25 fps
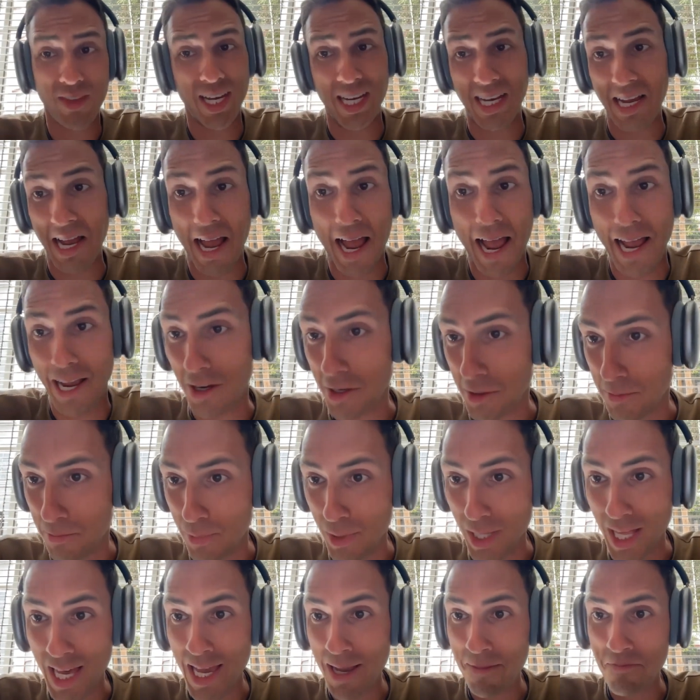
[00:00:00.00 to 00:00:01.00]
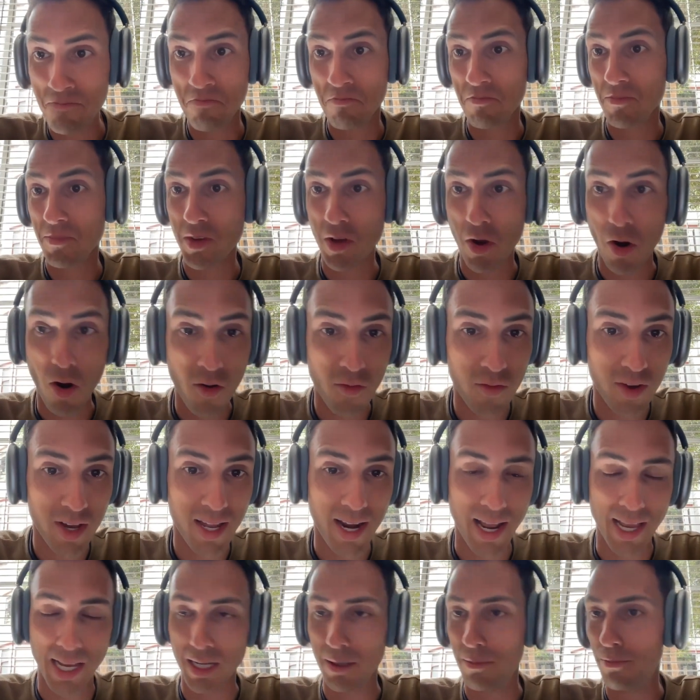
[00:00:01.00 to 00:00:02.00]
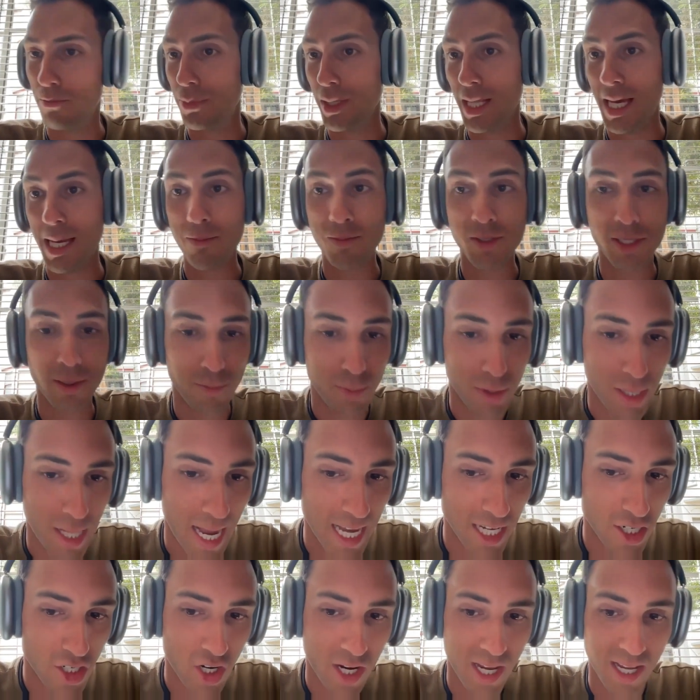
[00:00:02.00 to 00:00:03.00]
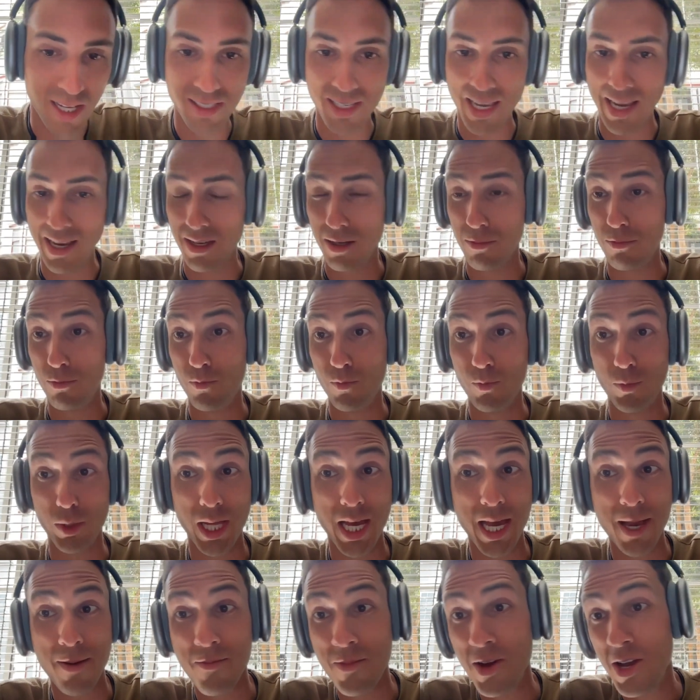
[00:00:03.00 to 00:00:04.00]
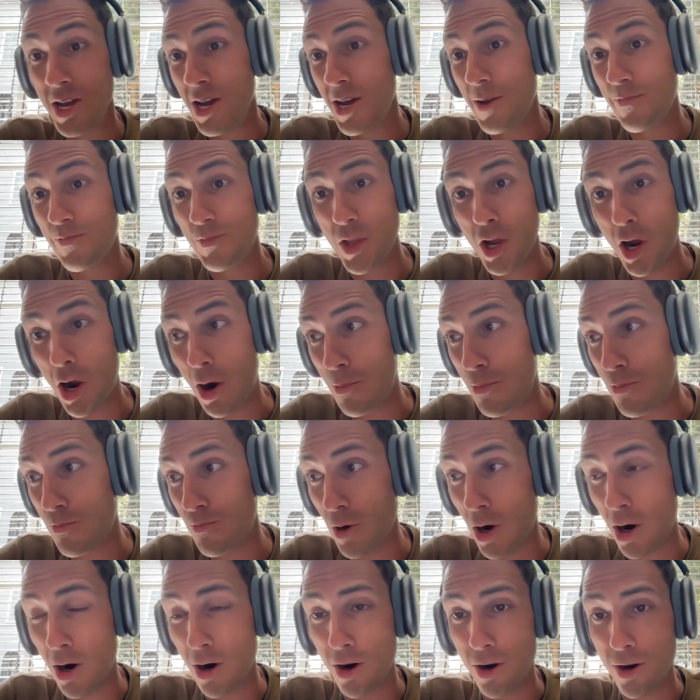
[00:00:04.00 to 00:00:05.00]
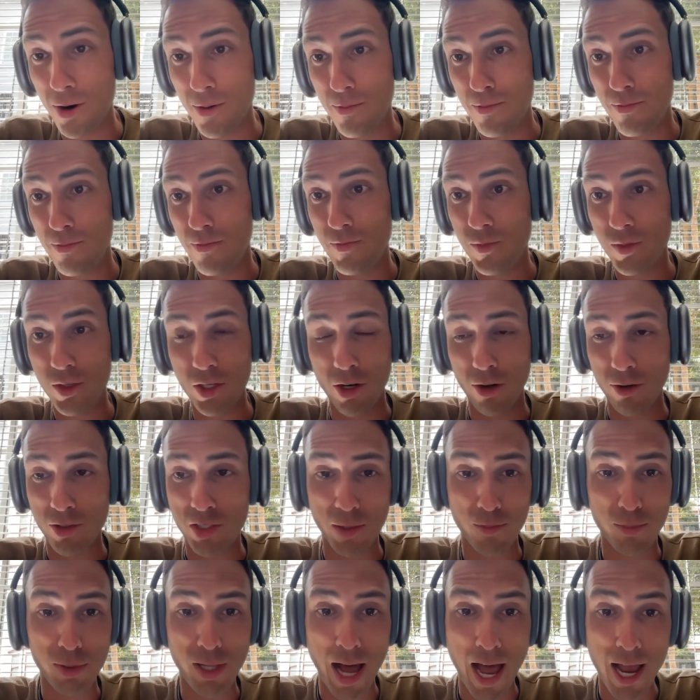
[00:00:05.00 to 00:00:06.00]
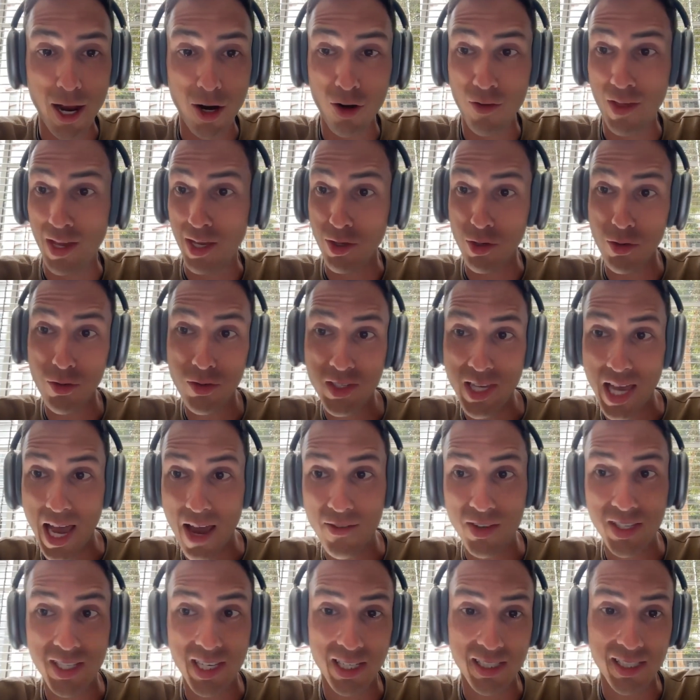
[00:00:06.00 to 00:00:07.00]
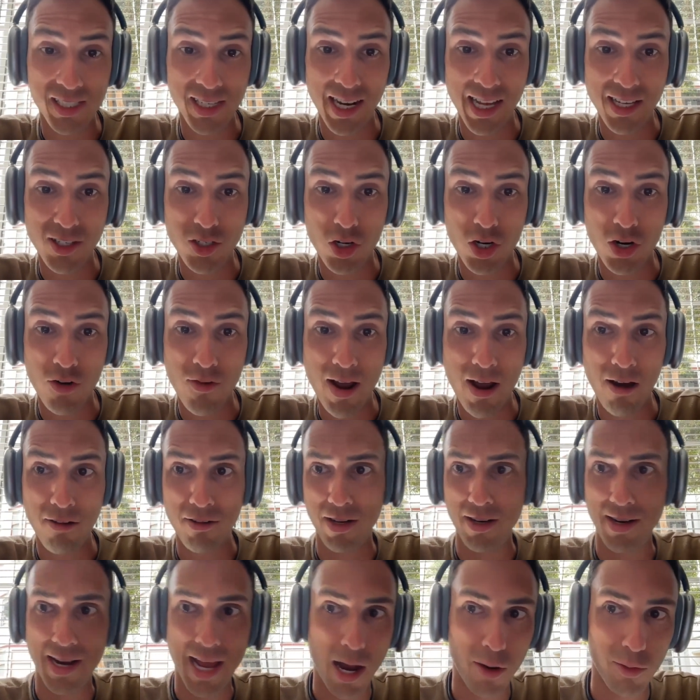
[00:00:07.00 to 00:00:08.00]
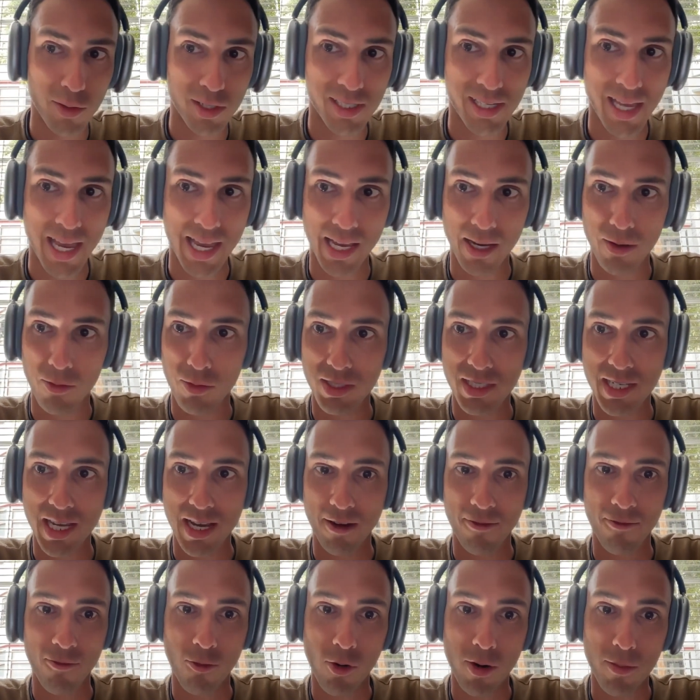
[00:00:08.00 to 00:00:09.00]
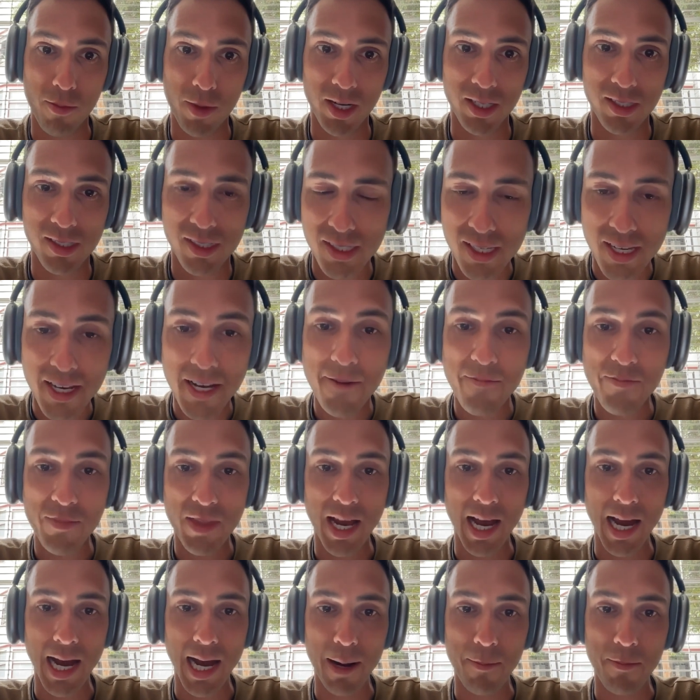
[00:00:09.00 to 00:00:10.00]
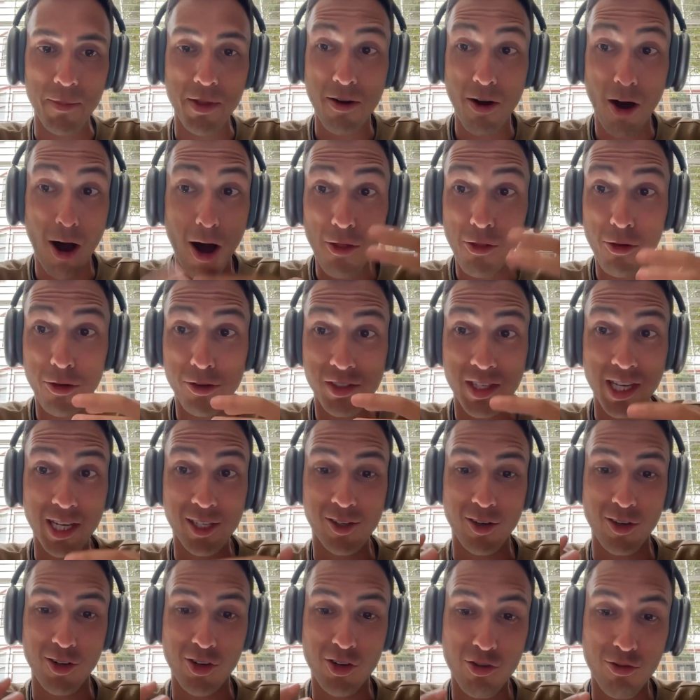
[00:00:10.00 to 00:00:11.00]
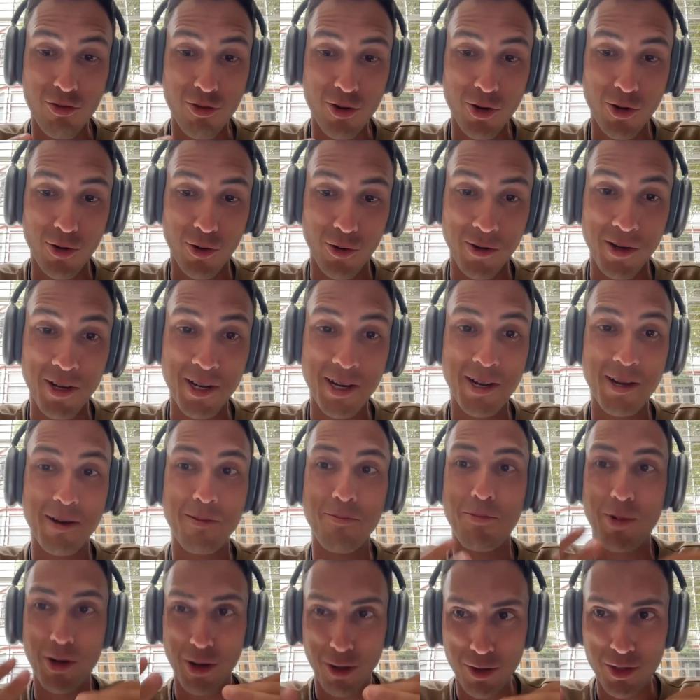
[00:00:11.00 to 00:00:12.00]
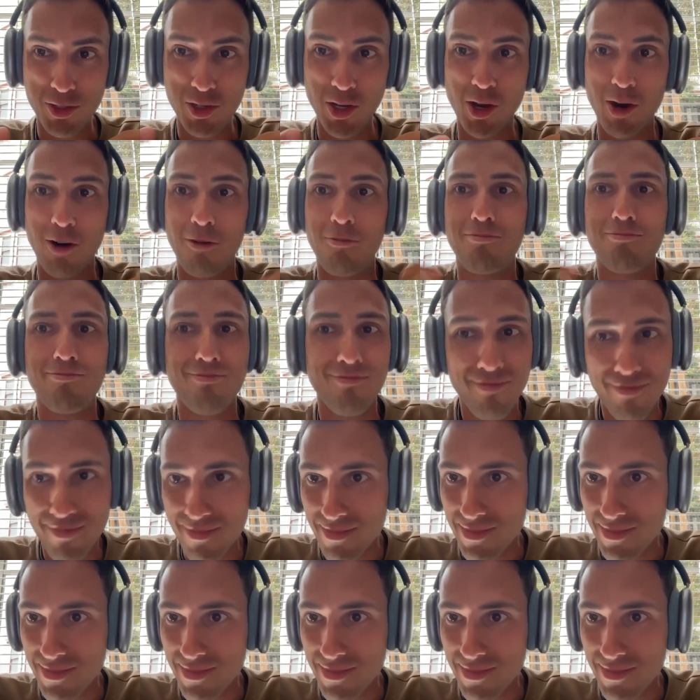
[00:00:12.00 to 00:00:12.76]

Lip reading: Like, I could blame COVID, I could blame supply chains, I could blame our supplier that used to have a 60-day turnaround and now is saying it would take 4 months. All those things are true, but also,